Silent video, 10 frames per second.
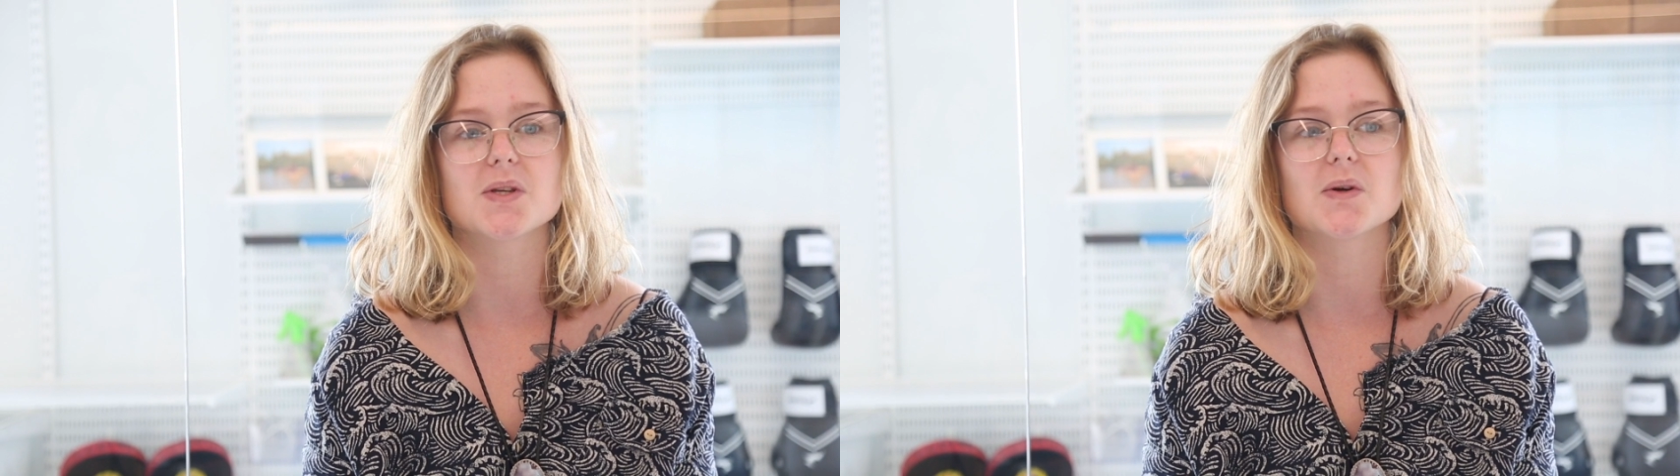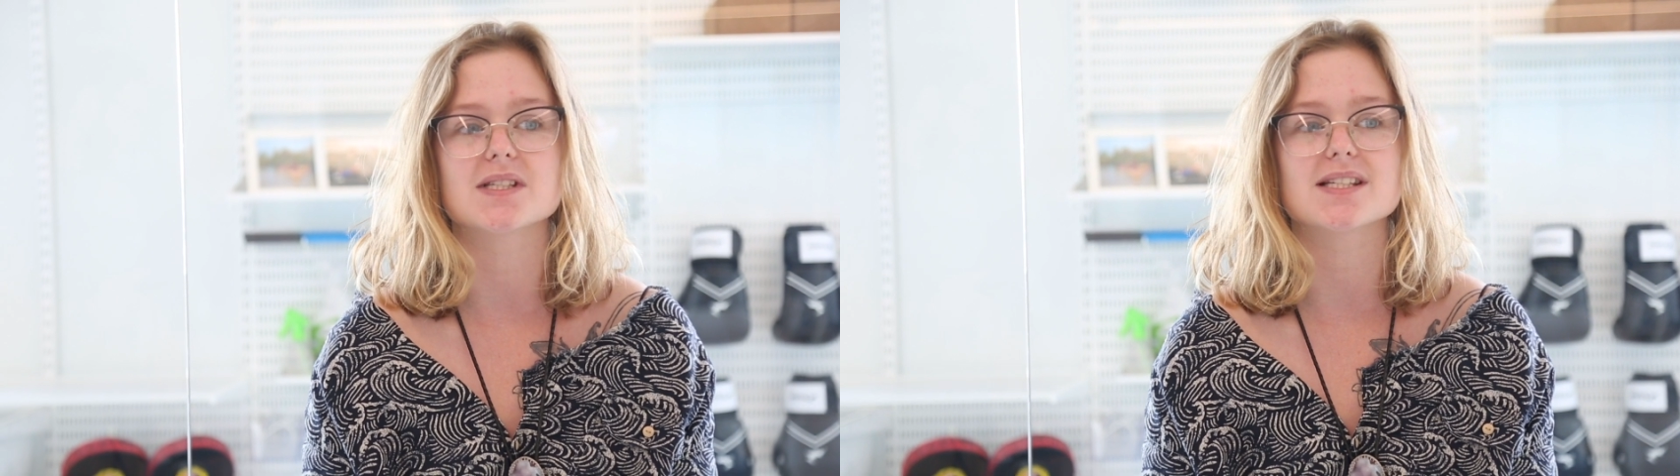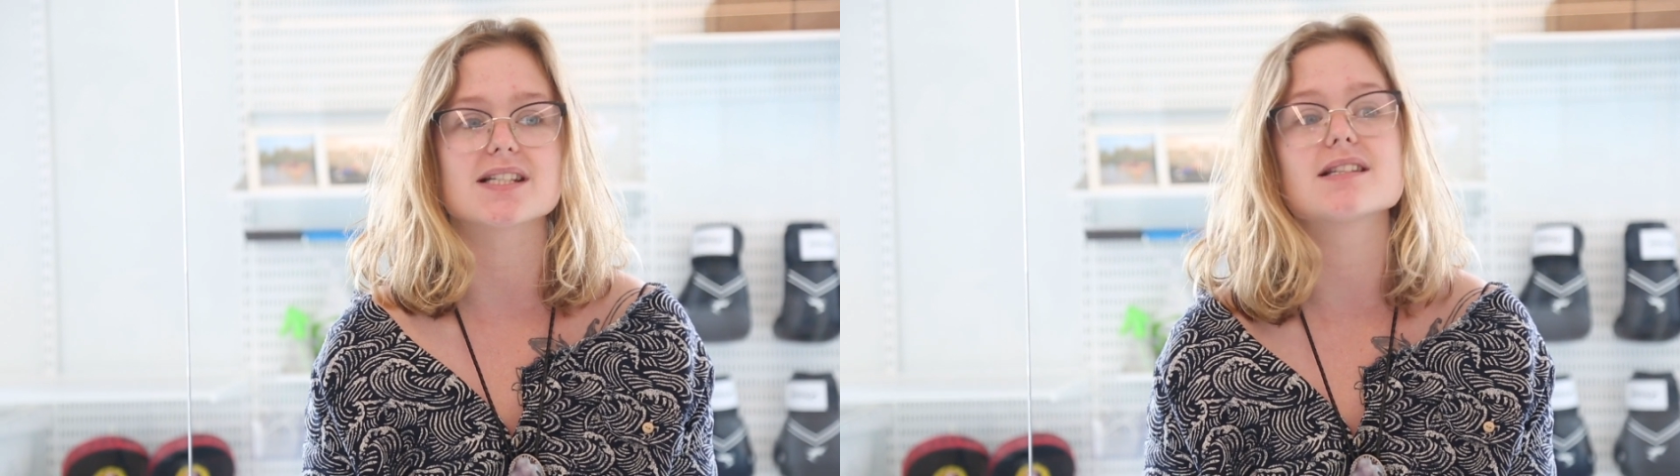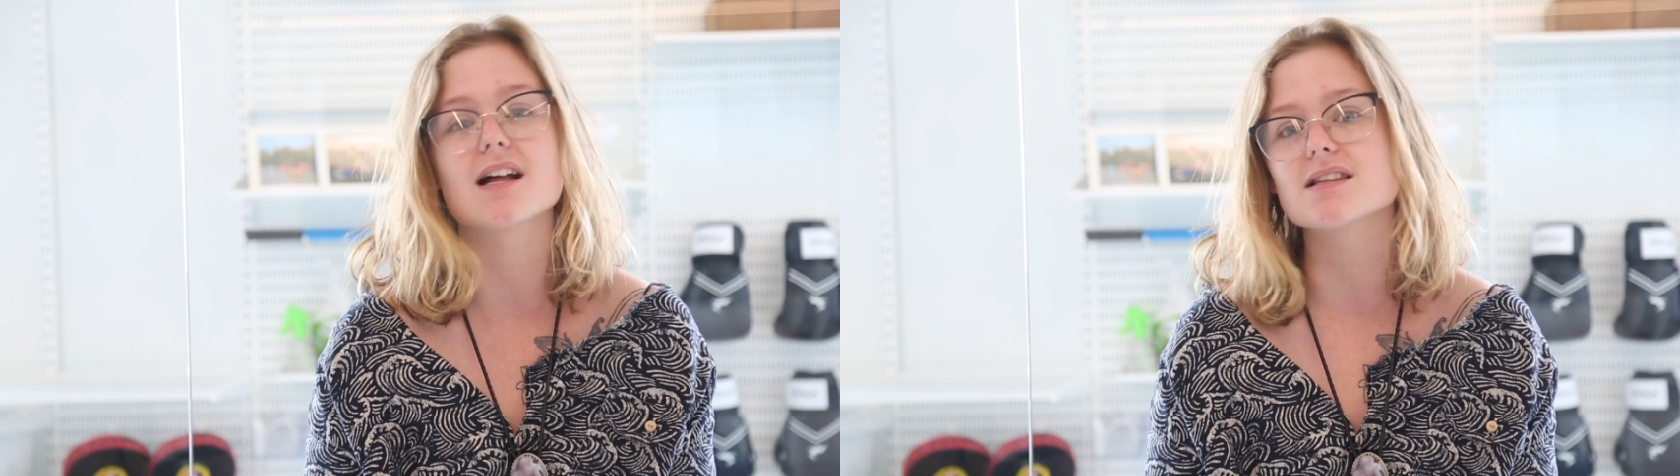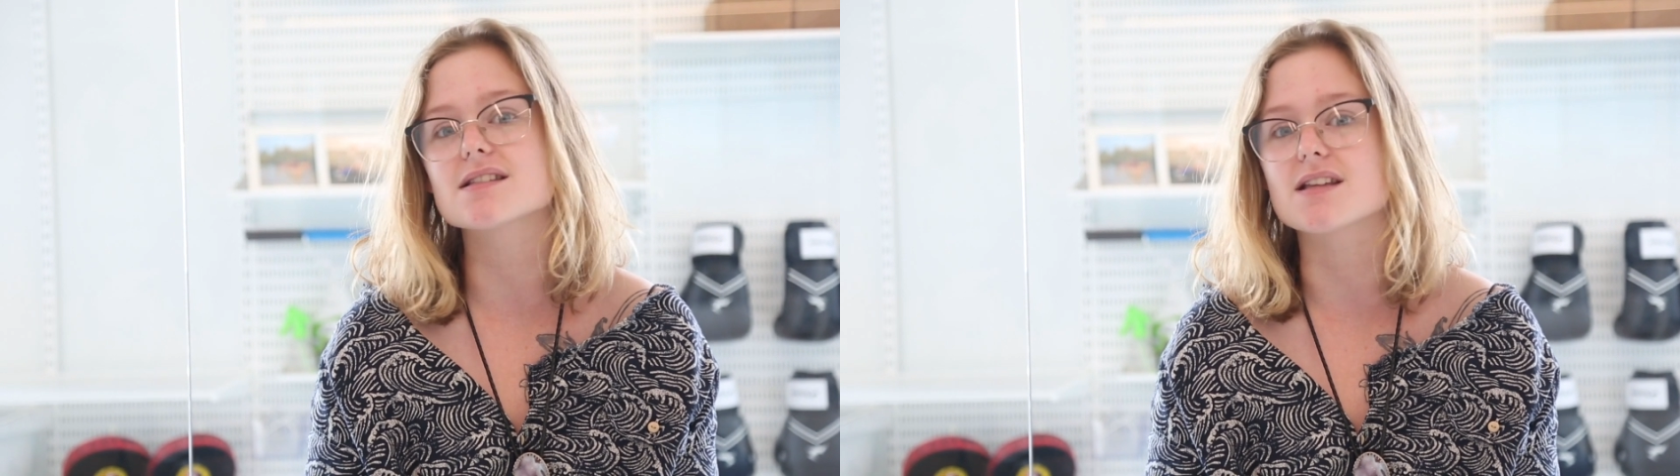So it's
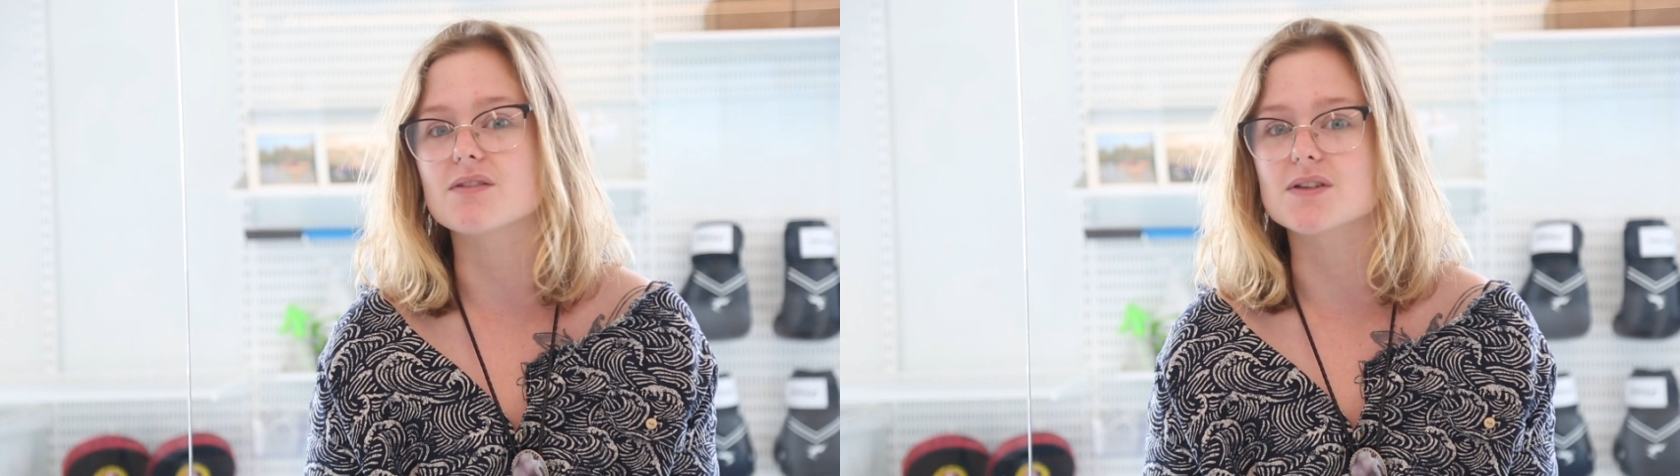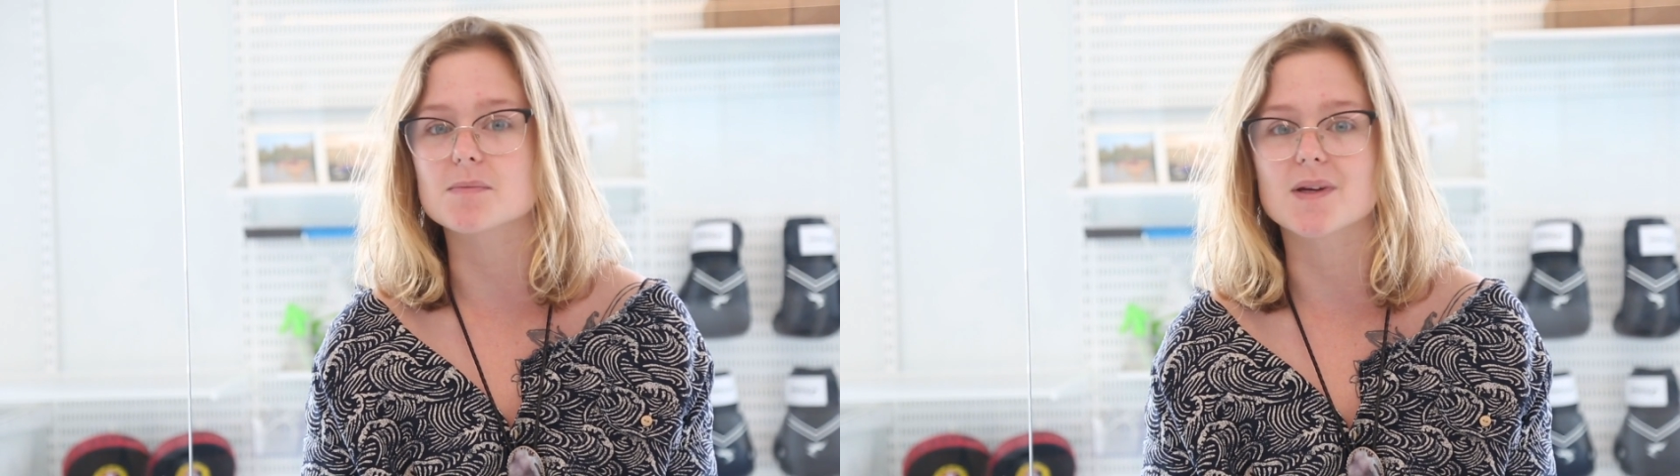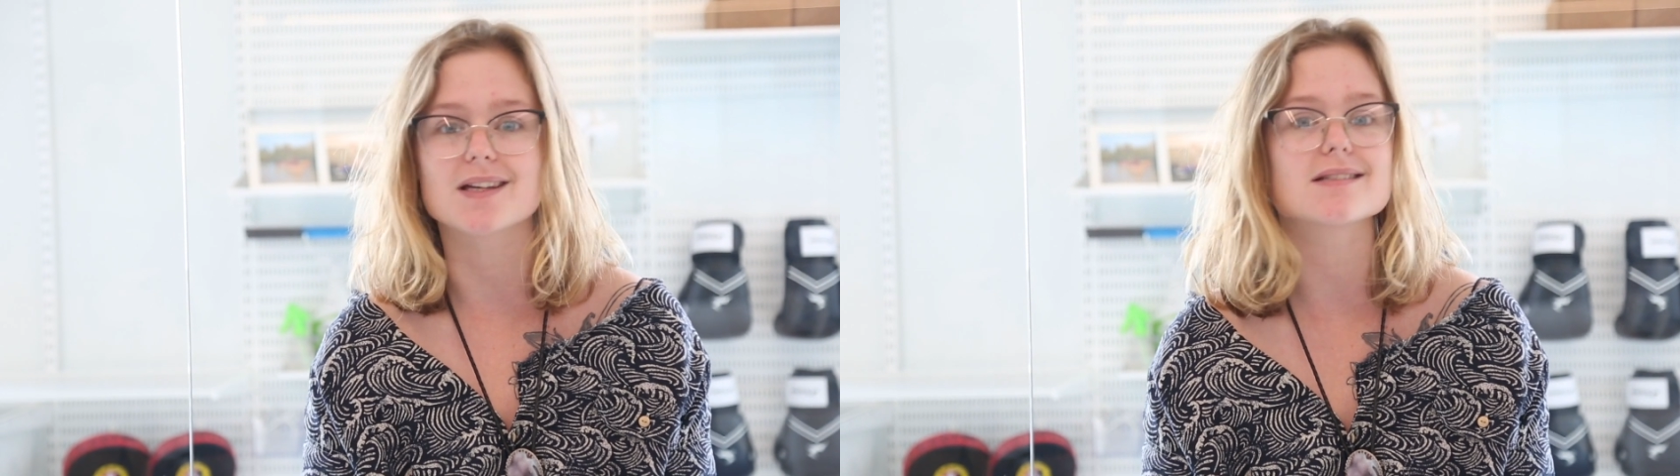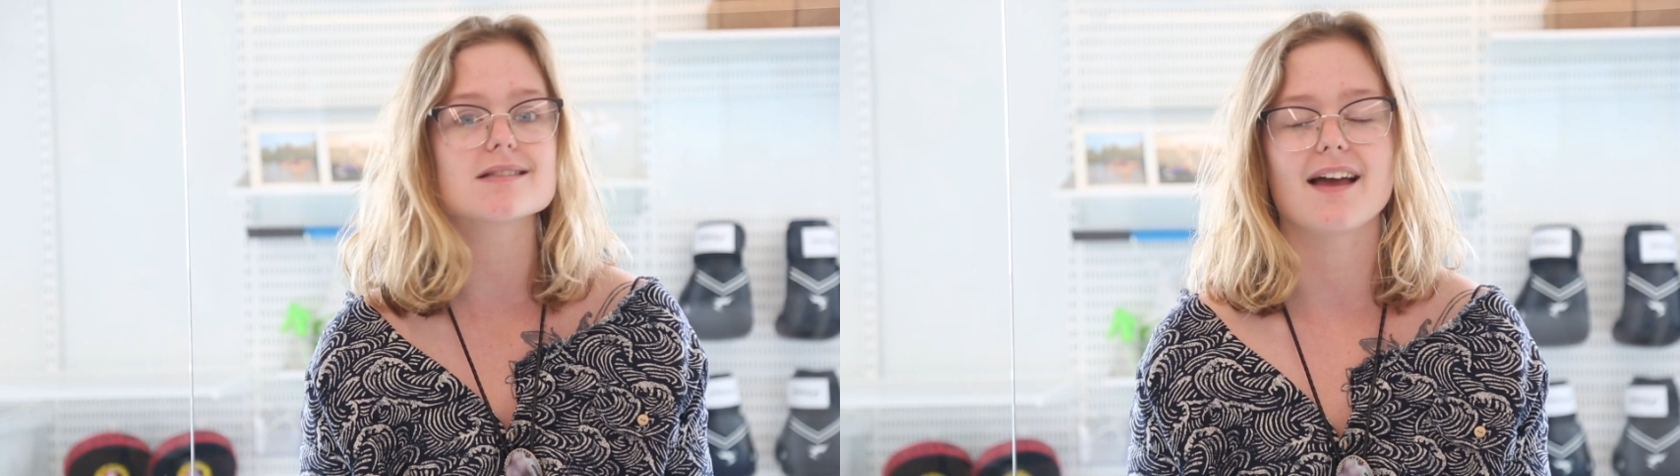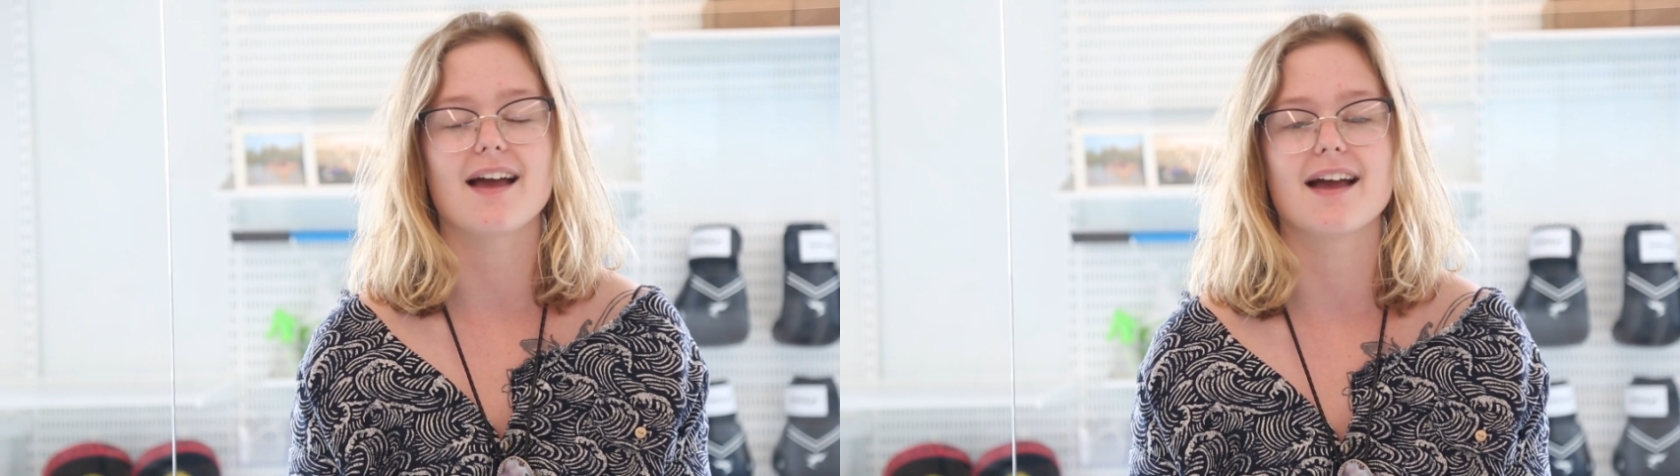not the safest place.